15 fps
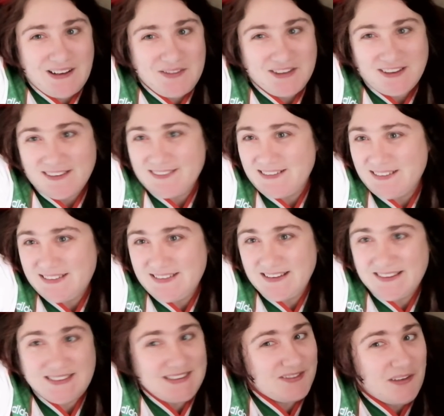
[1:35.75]
Kevin's
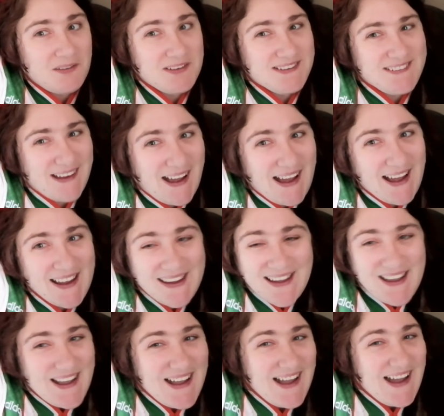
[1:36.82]
autistic, he's very
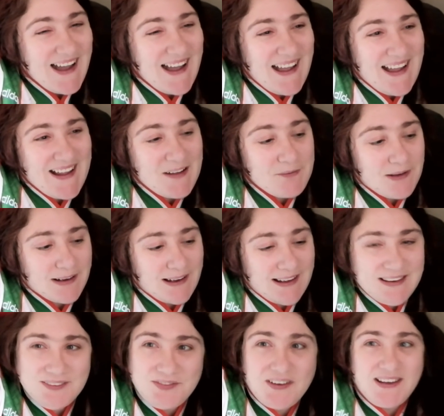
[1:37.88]
shy, that
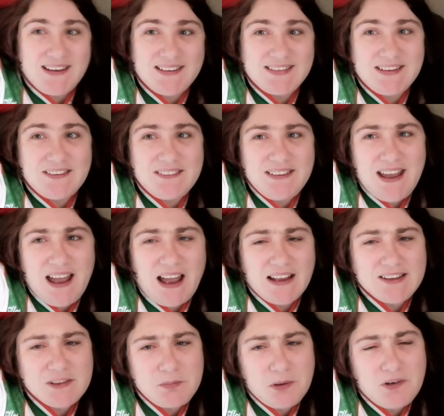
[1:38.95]
kind of thing. So yeah,
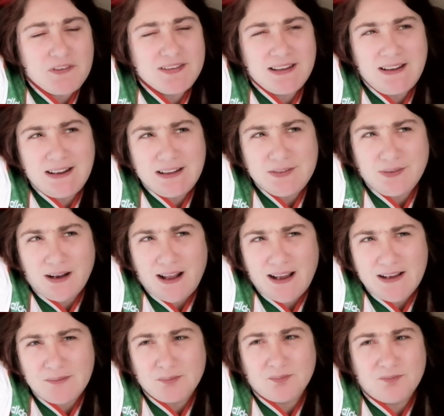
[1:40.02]
I suppose it is that
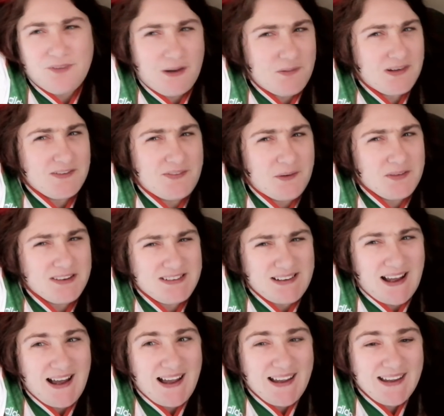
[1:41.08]
I'm very, very
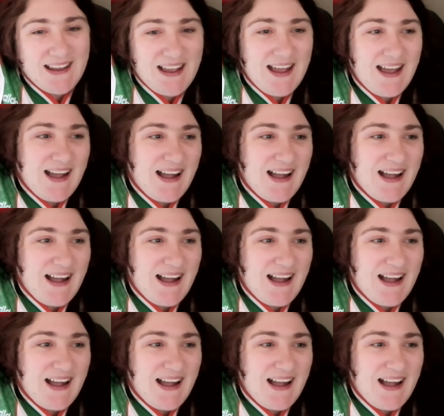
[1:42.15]
shy.